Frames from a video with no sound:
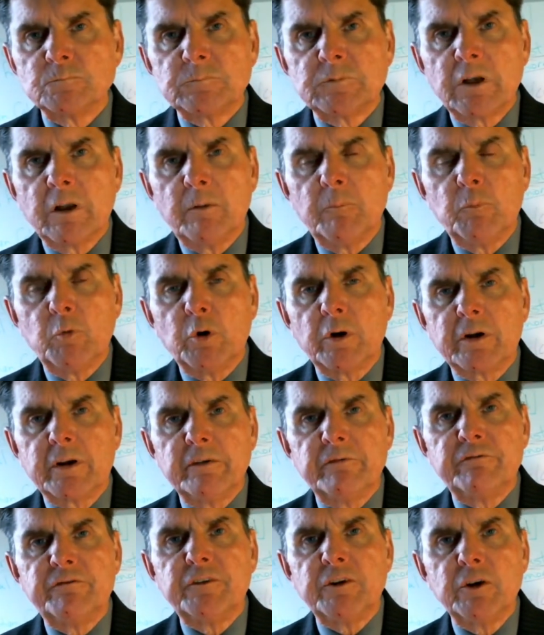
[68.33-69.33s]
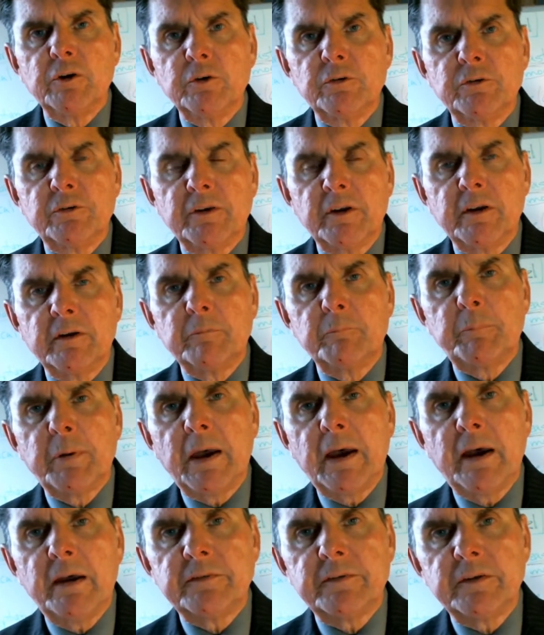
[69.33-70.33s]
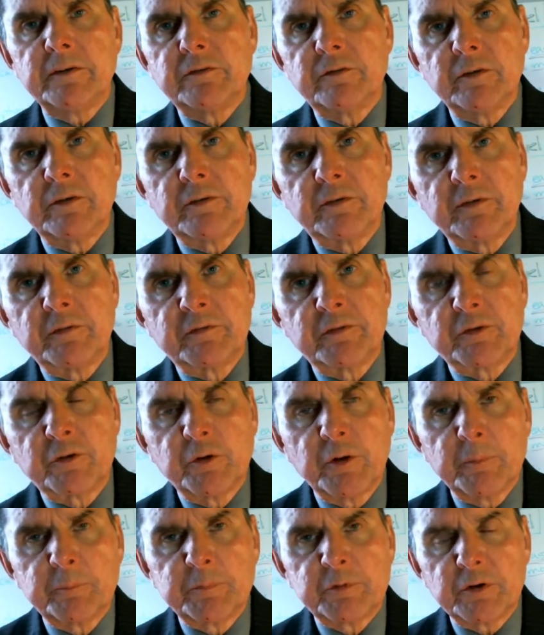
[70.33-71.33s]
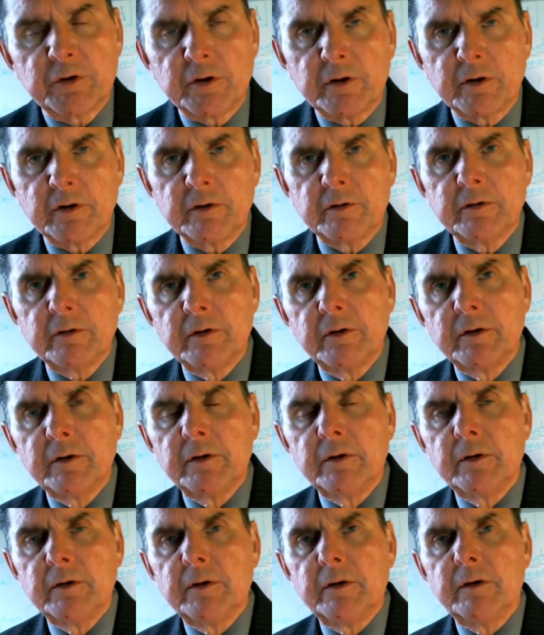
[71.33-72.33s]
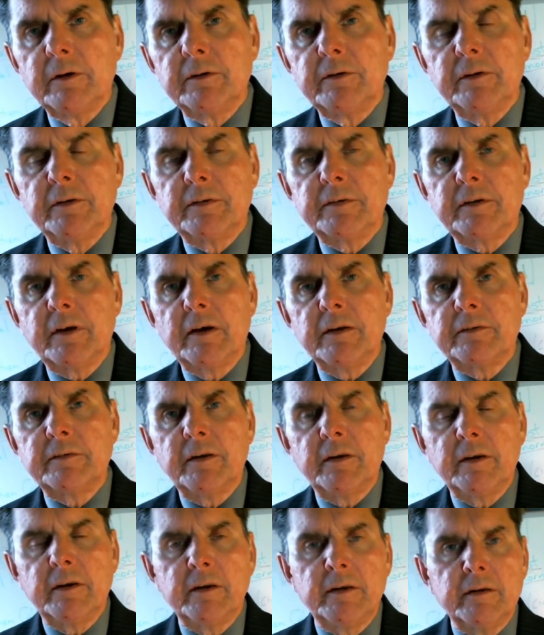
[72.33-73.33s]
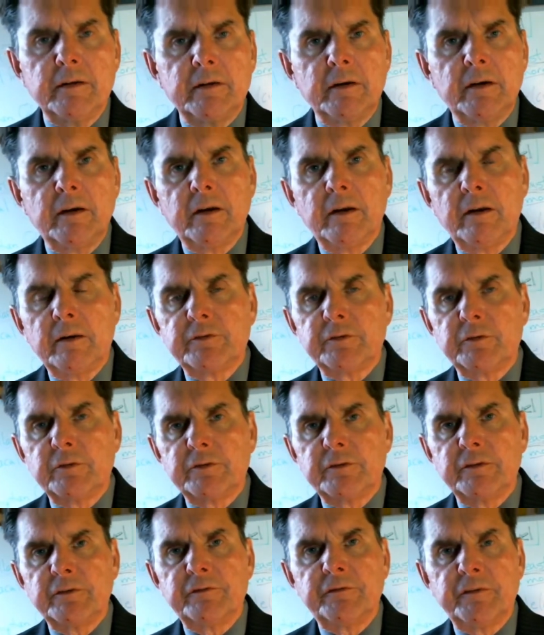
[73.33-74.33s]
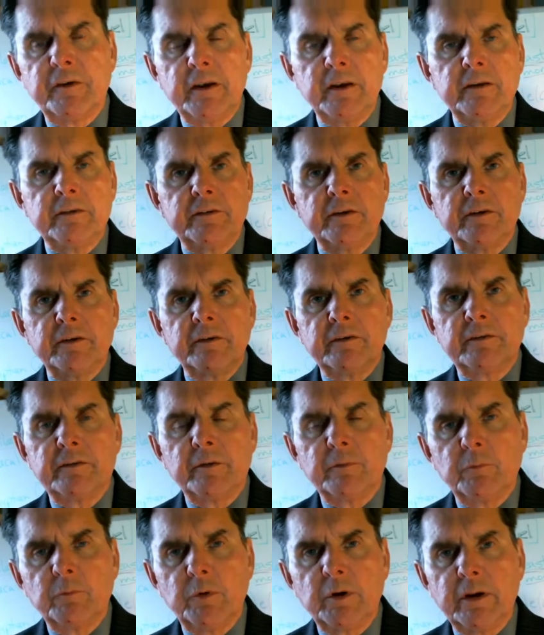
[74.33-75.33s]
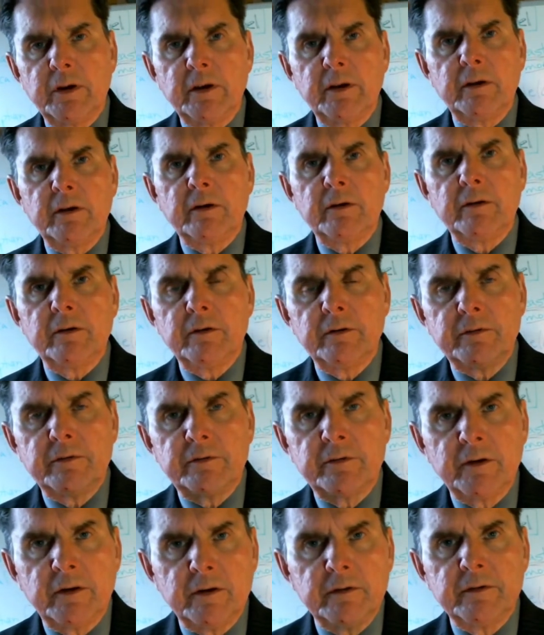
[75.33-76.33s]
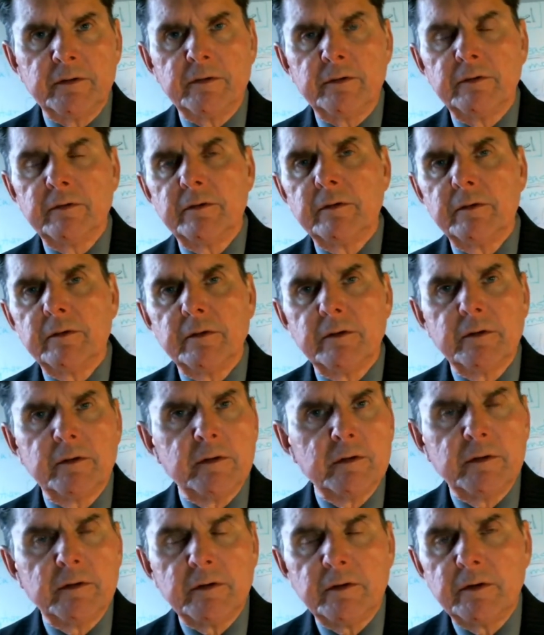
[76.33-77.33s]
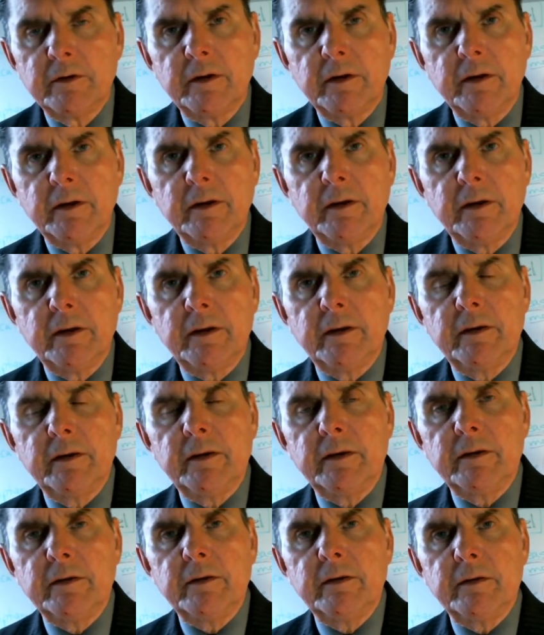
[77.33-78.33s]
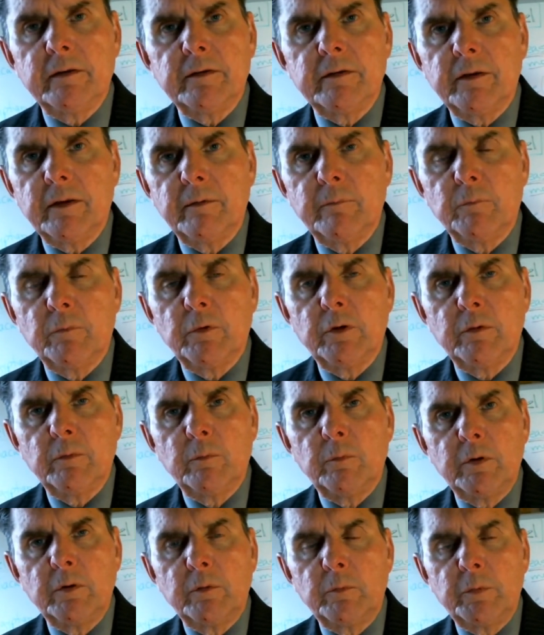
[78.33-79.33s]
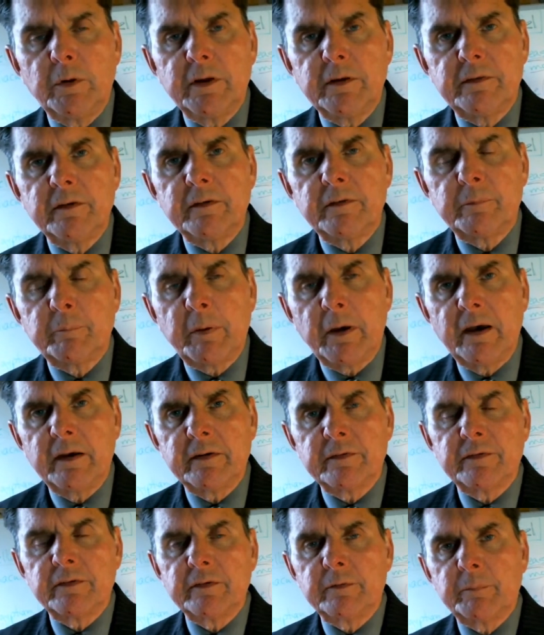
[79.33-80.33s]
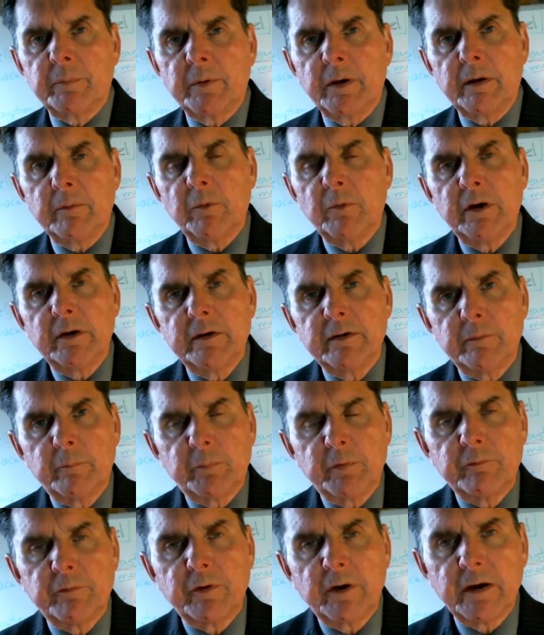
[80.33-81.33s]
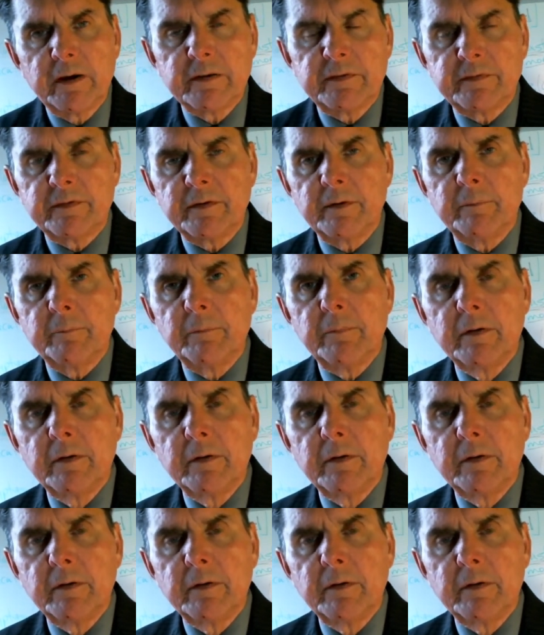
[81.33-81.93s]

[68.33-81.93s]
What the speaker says: more confusing passages of Scripture, discussing all sorts of faces and wheels, and we'll read this passage, but I wanted to provide some